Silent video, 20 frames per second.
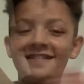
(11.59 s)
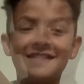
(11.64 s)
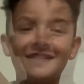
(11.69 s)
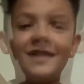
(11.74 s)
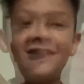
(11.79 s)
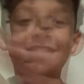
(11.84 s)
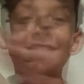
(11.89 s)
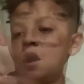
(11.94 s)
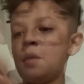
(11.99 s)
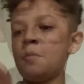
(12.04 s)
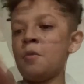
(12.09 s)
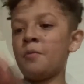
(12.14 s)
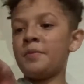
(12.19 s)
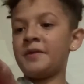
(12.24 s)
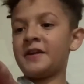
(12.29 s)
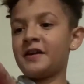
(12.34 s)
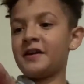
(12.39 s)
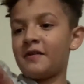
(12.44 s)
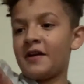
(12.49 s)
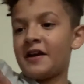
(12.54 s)
Alright, I'm
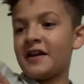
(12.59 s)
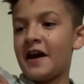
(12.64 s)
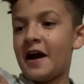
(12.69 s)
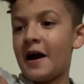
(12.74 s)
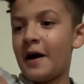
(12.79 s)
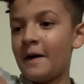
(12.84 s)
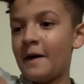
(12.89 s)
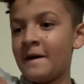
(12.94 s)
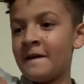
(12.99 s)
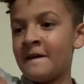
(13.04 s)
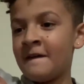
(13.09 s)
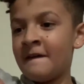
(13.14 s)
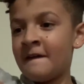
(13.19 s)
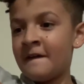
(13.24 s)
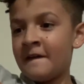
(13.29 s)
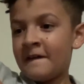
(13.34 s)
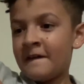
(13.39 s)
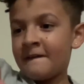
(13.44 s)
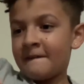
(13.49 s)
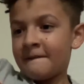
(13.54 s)
opening it right now.
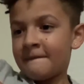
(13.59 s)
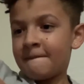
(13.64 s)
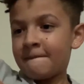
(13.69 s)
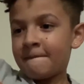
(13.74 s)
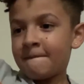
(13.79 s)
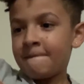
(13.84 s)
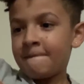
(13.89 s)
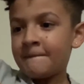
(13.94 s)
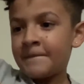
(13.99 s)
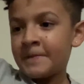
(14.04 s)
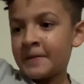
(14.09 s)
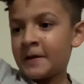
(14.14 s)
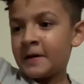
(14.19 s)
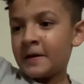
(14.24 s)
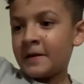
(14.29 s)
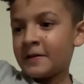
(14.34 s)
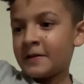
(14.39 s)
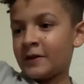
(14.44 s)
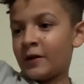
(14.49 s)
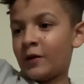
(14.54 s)

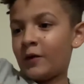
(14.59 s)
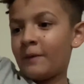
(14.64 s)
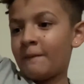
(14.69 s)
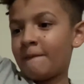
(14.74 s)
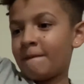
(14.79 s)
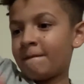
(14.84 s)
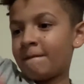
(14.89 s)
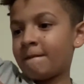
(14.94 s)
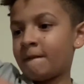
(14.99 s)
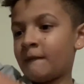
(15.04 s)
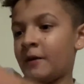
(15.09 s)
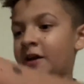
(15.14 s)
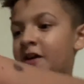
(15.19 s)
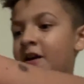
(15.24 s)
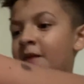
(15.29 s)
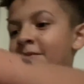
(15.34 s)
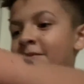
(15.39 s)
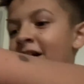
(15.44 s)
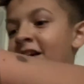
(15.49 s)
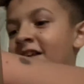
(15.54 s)
So when it
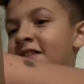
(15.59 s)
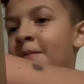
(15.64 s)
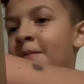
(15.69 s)
comes out of the